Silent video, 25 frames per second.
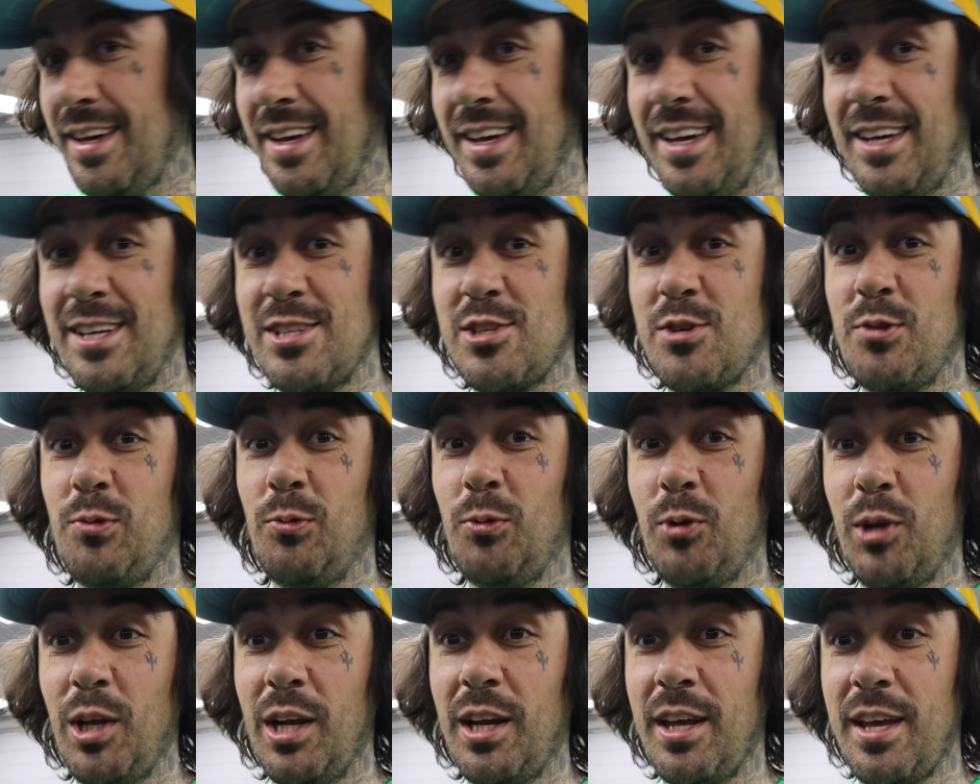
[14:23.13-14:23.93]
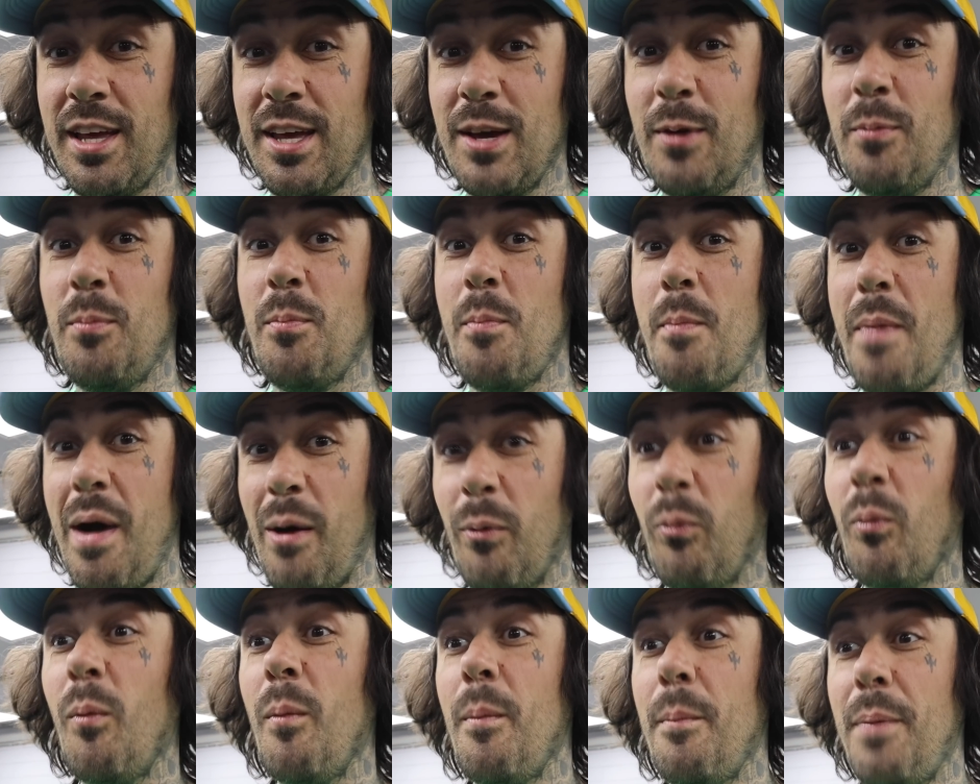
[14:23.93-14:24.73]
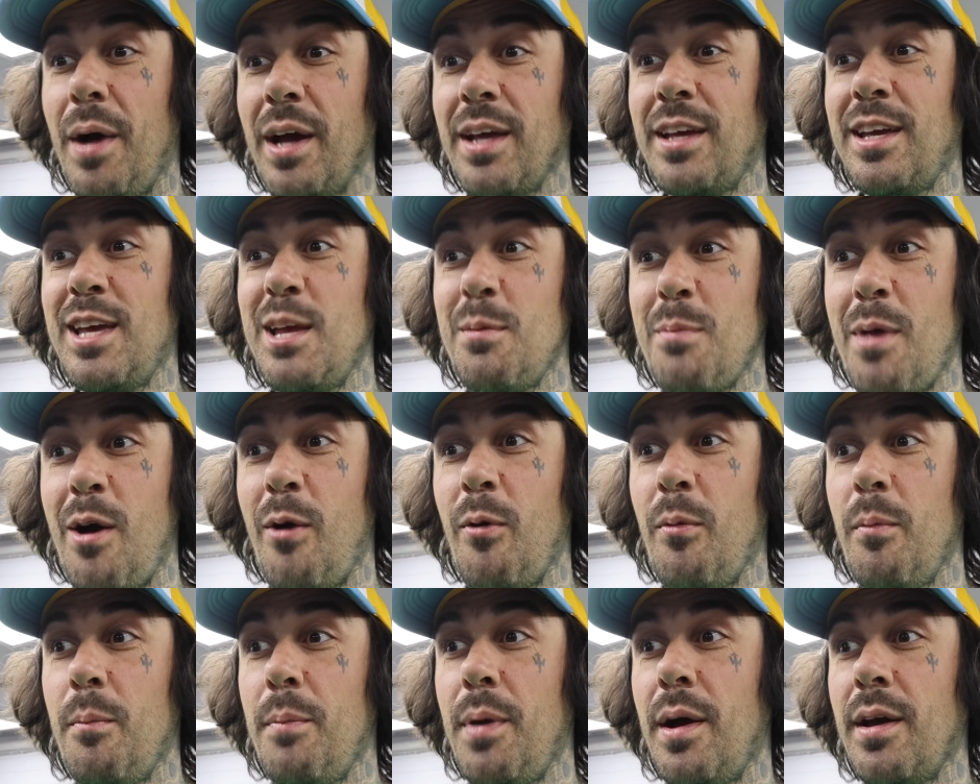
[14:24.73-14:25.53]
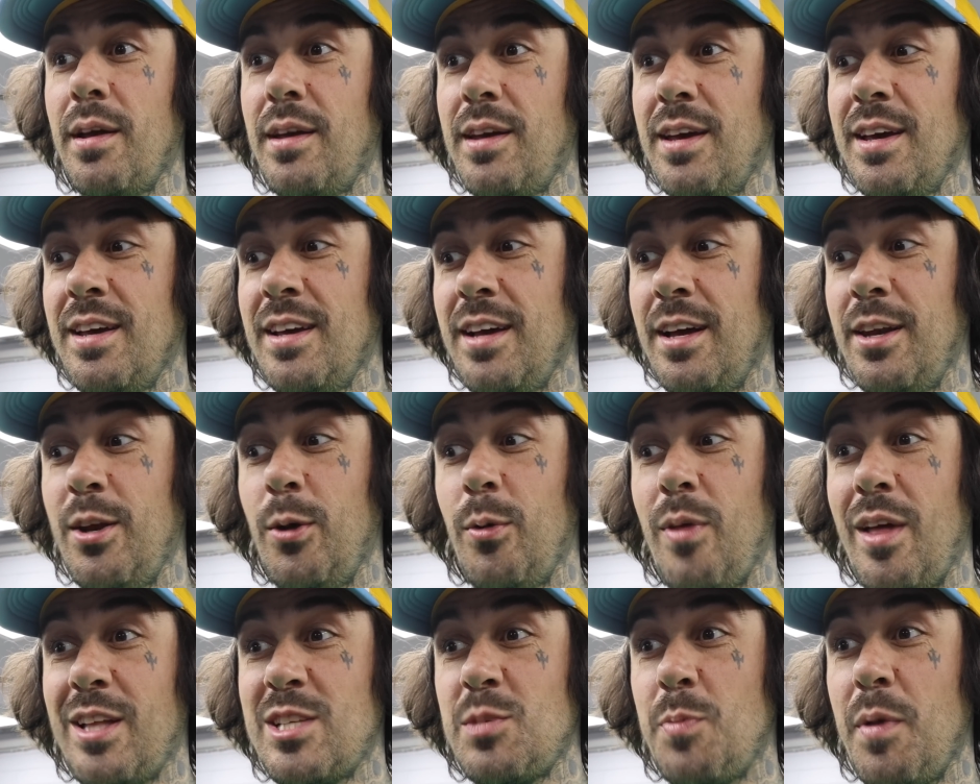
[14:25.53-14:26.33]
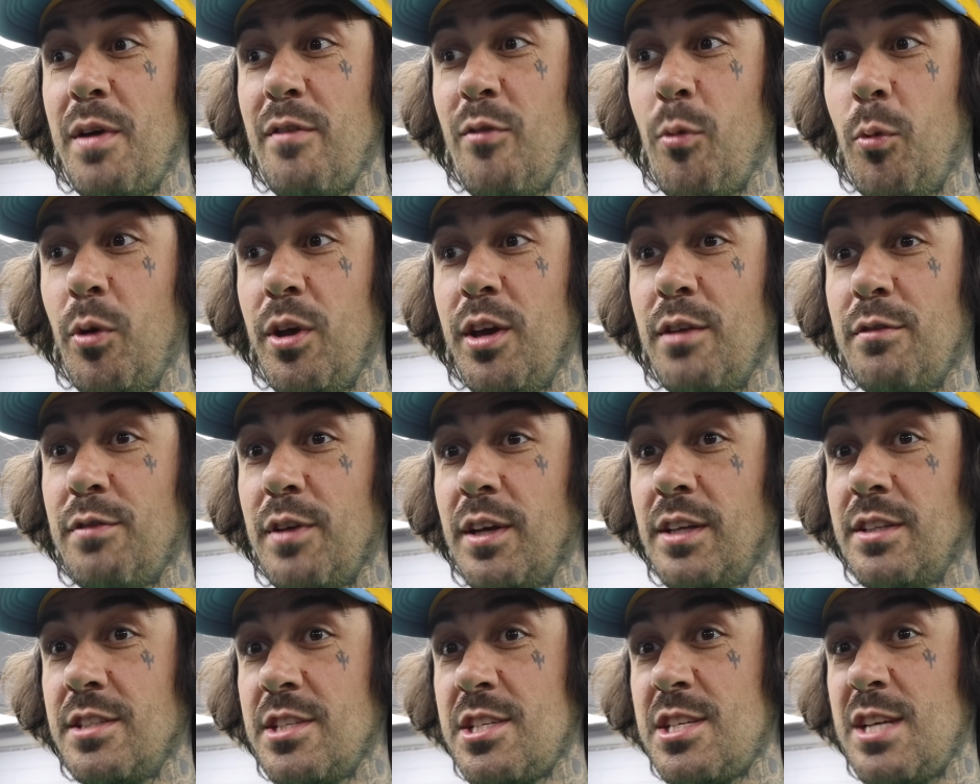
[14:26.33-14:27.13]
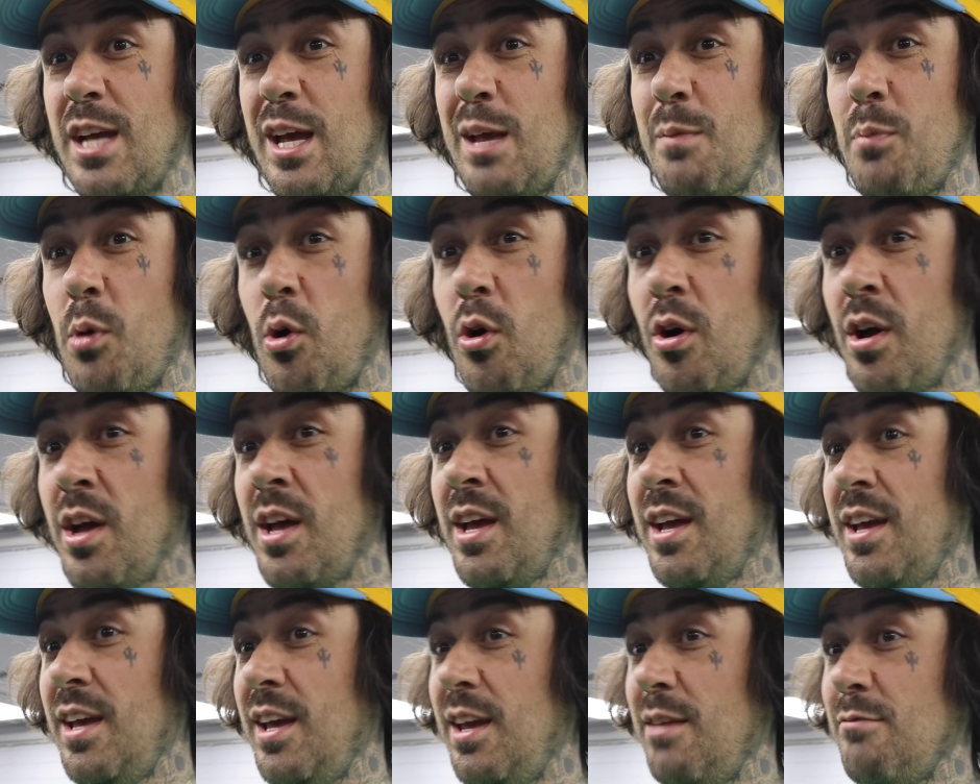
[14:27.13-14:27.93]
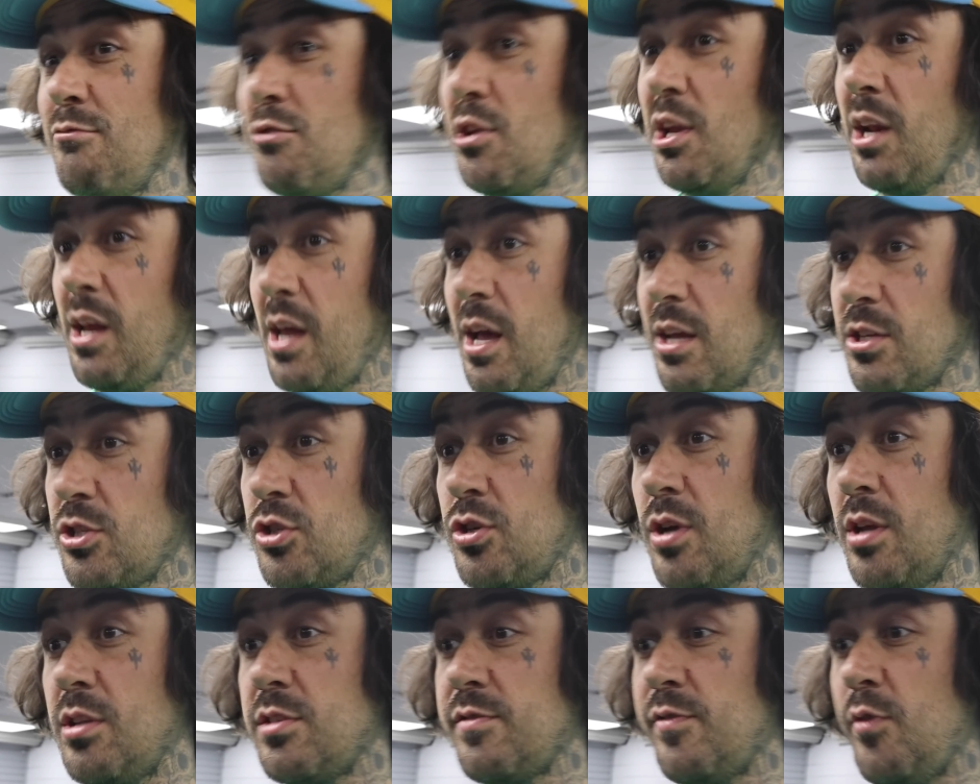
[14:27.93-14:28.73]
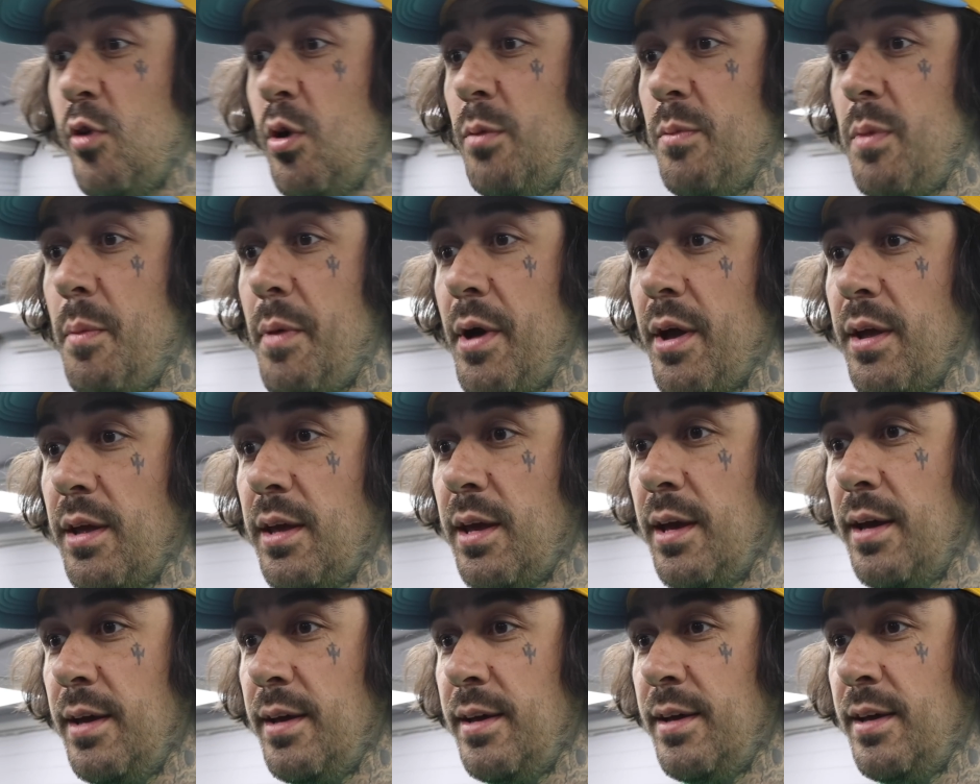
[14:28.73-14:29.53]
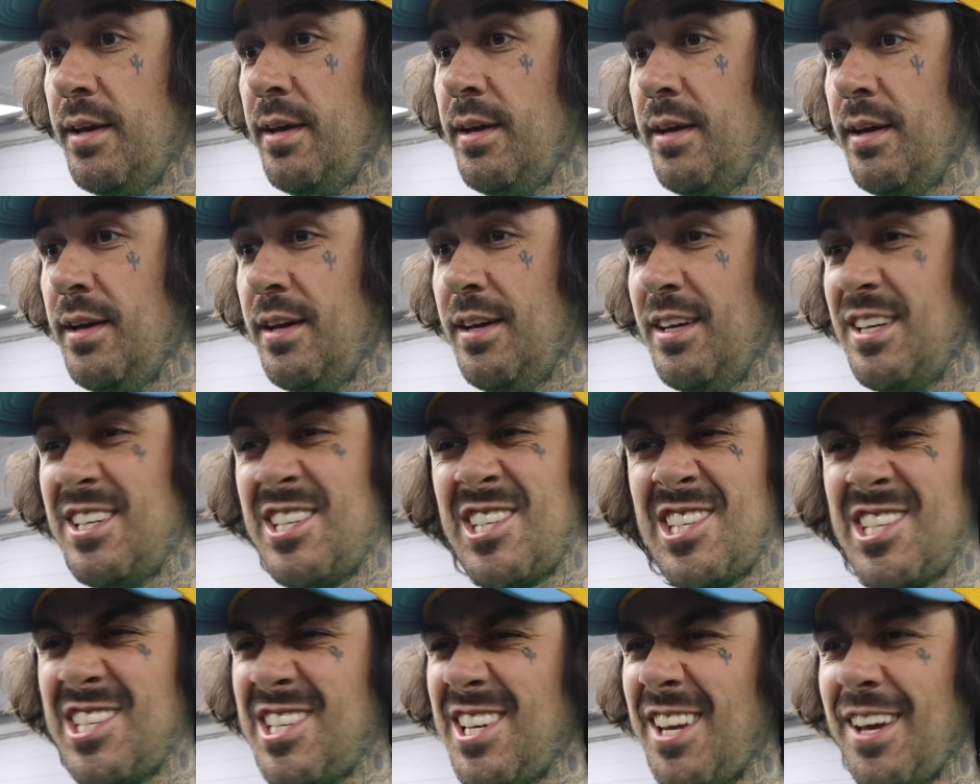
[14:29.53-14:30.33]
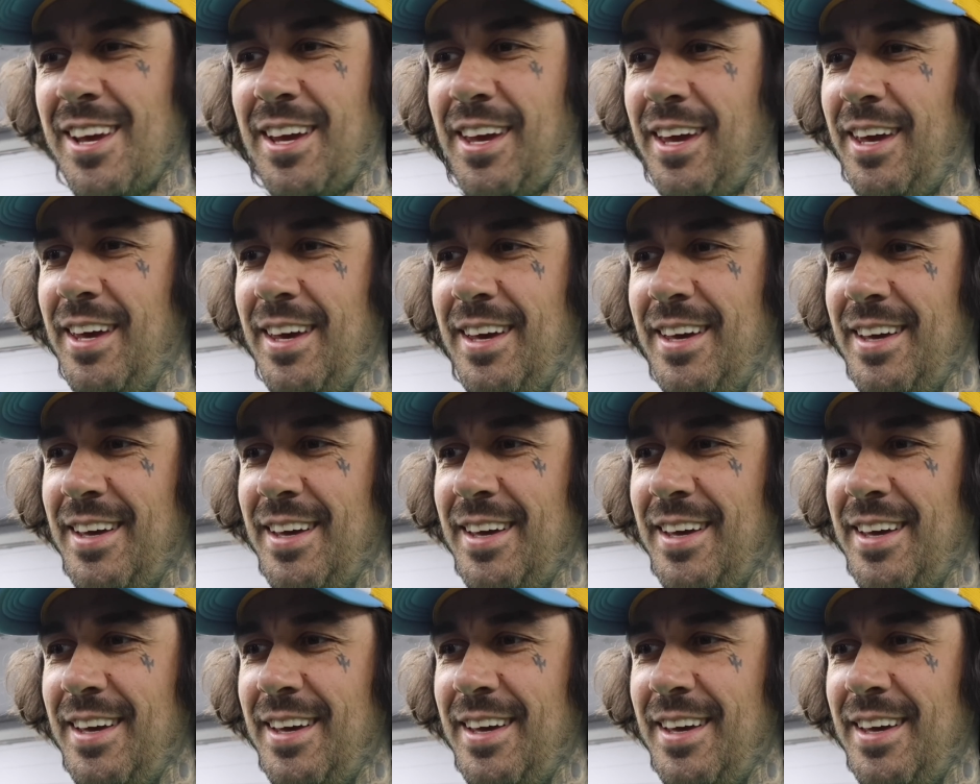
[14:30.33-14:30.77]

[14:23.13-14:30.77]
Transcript: Is a really mountain bike. I know that's a bit of a weird thing to say, but it really has transformed the bike. Sick.